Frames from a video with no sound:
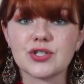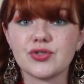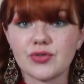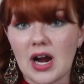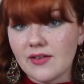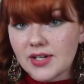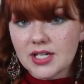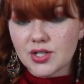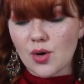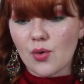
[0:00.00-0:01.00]
was driving
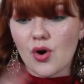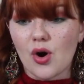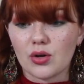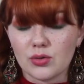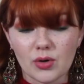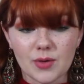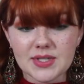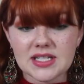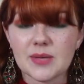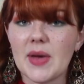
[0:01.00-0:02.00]
his own car, Laura
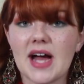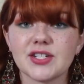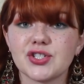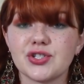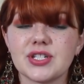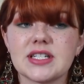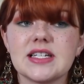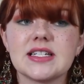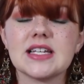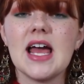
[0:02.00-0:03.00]
was in the passenger
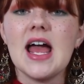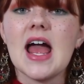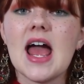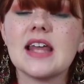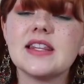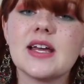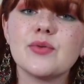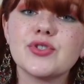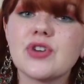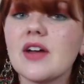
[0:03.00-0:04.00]
seat, and they
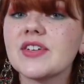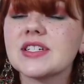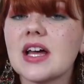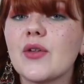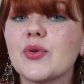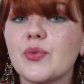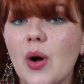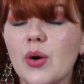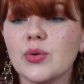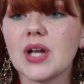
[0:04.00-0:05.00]
were driving down the
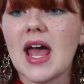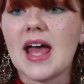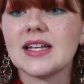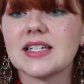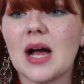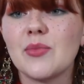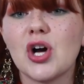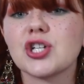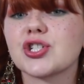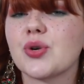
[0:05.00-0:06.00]
road, and I'm
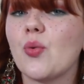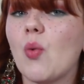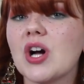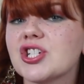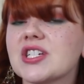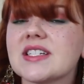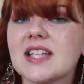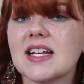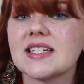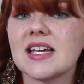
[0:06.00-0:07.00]
not sure what she
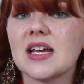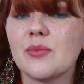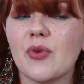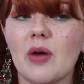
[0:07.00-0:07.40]
said to him.